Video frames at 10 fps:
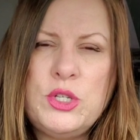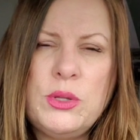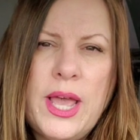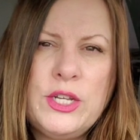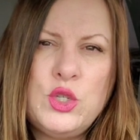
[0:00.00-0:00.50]
up
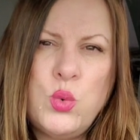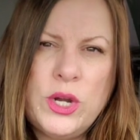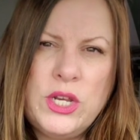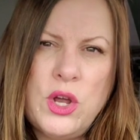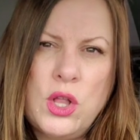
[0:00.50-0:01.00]
to like
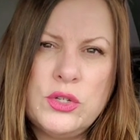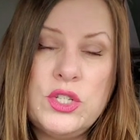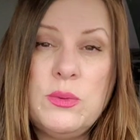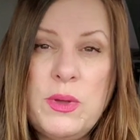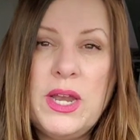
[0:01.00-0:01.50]

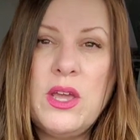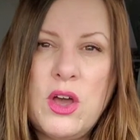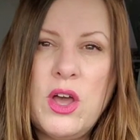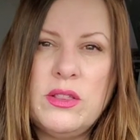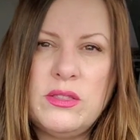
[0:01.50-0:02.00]
$20,
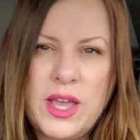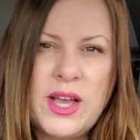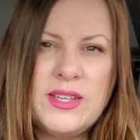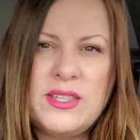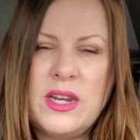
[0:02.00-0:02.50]
depending on,
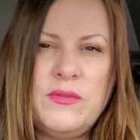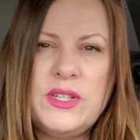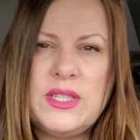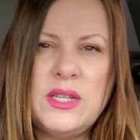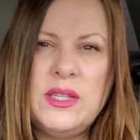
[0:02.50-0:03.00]
like I said, if
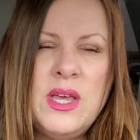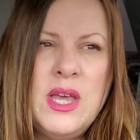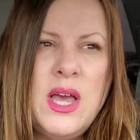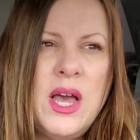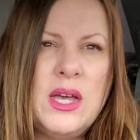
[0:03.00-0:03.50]
it's
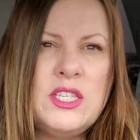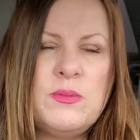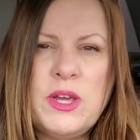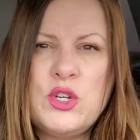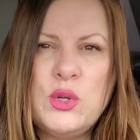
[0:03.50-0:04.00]
a
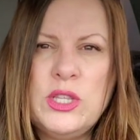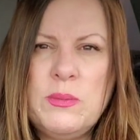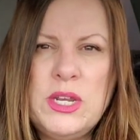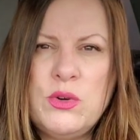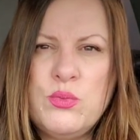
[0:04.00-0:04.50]
special
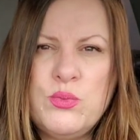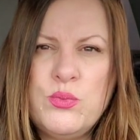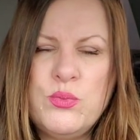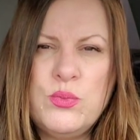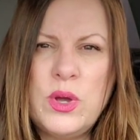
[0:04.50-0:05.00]
limited
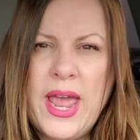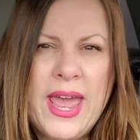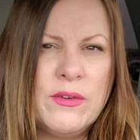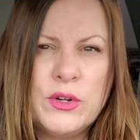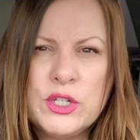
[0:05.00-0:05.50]

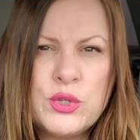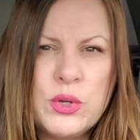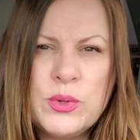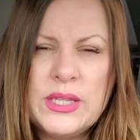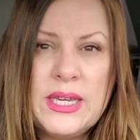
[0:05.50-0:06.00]

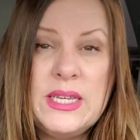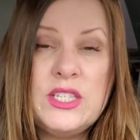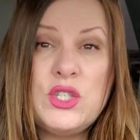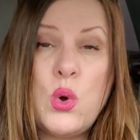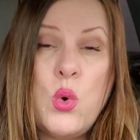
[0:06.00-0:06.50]
anniversary
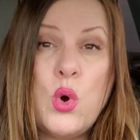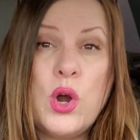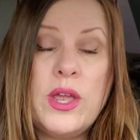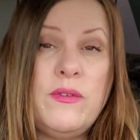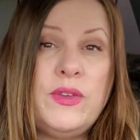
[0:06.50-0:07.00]
release
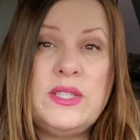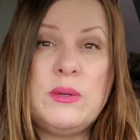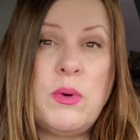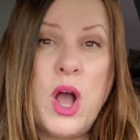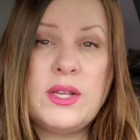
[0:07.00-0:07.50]
or if
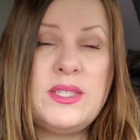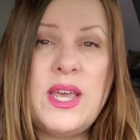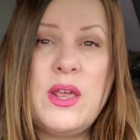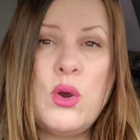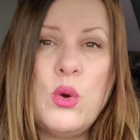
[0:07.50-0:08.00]
it's a box
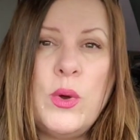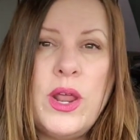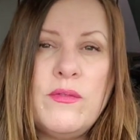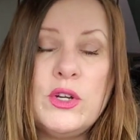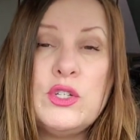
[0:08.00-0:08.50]
set or
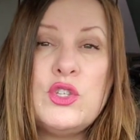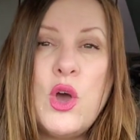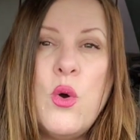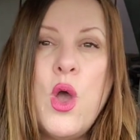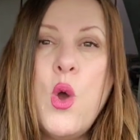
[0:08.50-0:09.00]
whatever.
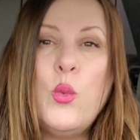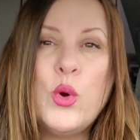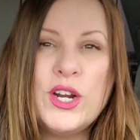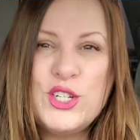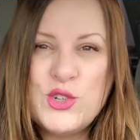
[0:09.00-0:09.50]
So
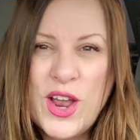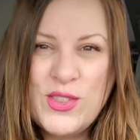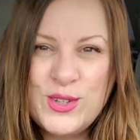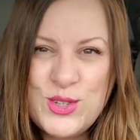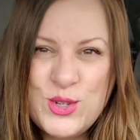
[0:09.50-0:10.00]
we're going to
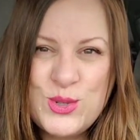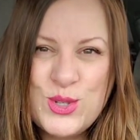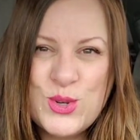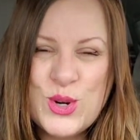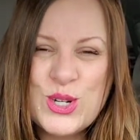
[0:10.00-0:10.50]
try those two
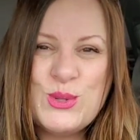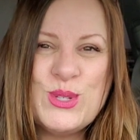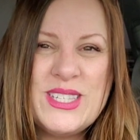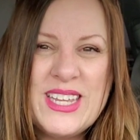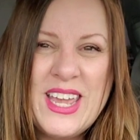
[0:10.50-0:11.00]
stores.
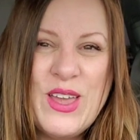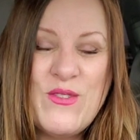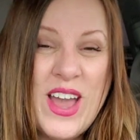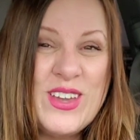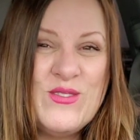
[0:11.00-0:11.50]
We'll see
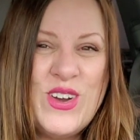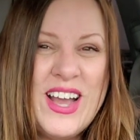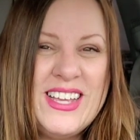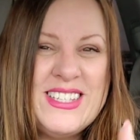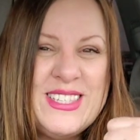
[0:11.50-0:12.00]
if I can
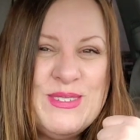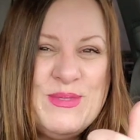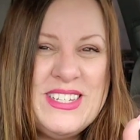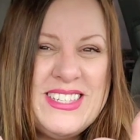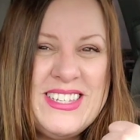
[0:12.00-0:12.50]
find
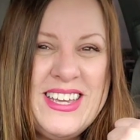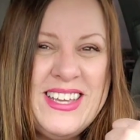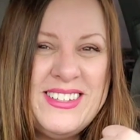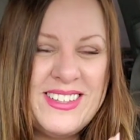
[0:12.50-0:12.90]
some Disney